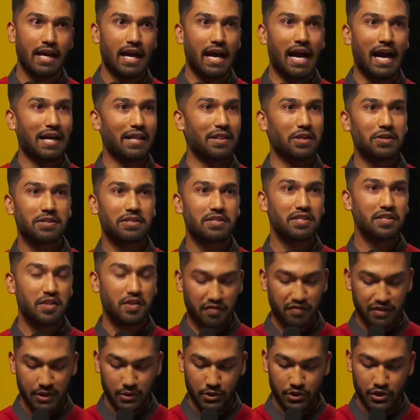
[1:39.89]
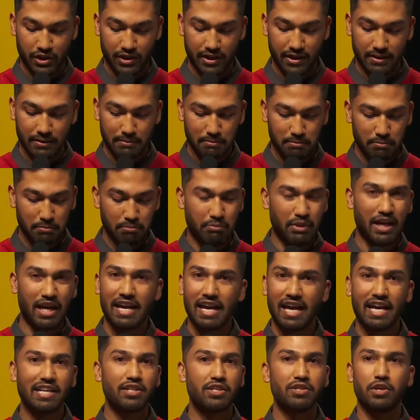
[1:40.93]
I looked to the future, but I
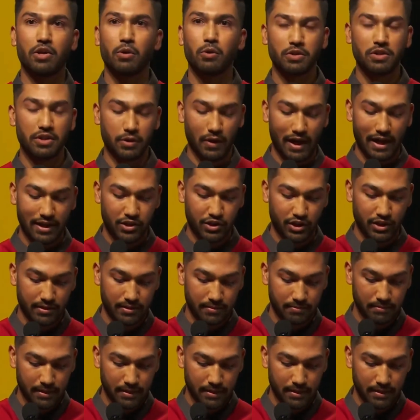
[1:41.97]
had no direction.